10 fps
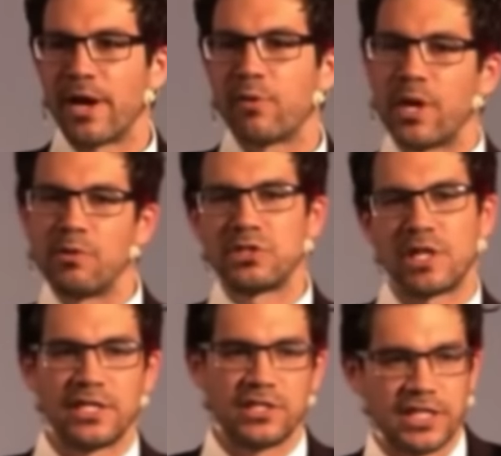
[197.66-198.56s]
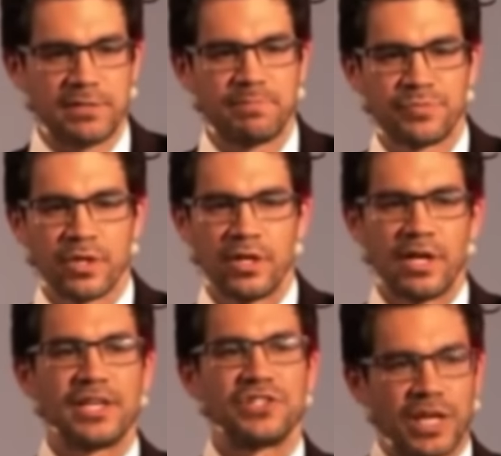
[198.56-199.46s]
Back when I was 19,
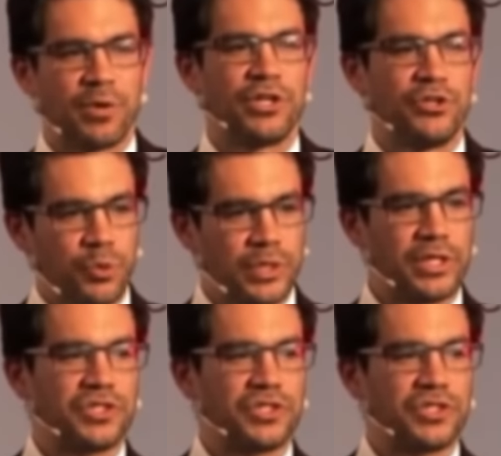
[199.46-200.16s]
I decided I wanted to do real